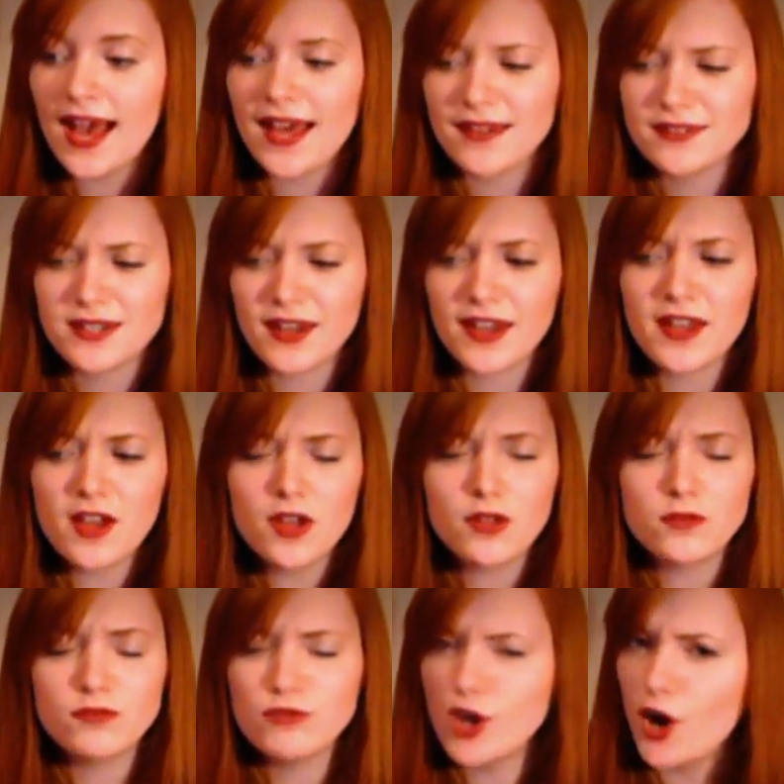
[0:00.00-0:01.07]
And like,
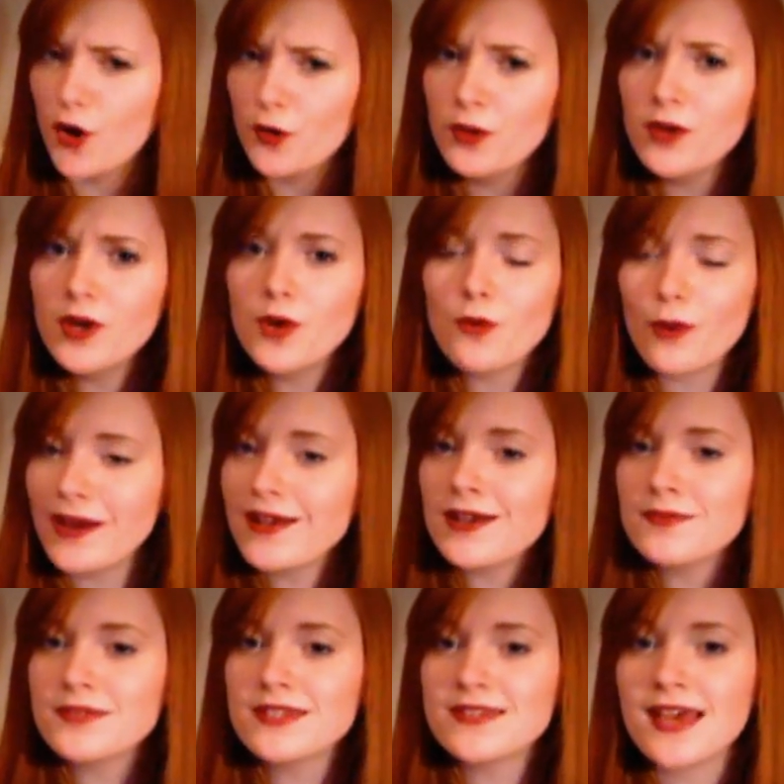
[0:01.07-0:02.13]
no, when it
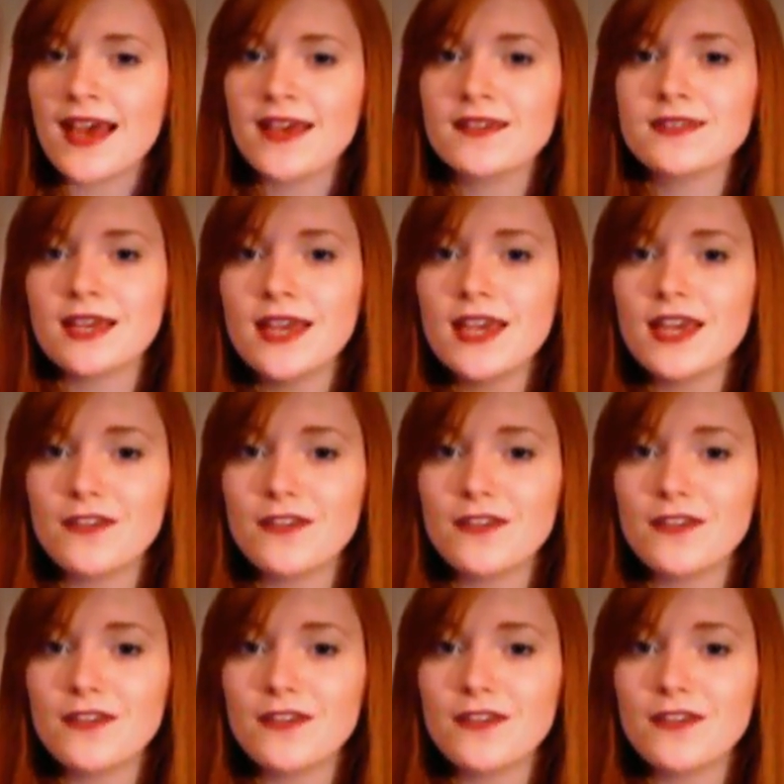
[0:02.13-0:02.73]
comes to sex,